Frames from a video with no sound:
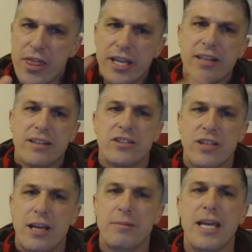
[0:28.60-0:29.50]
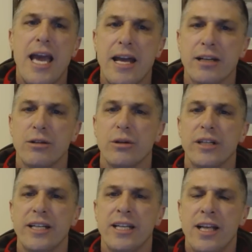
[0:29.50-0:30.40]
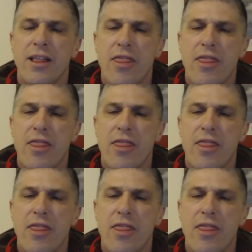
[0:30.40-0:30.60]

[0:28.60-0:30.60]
think of the same category.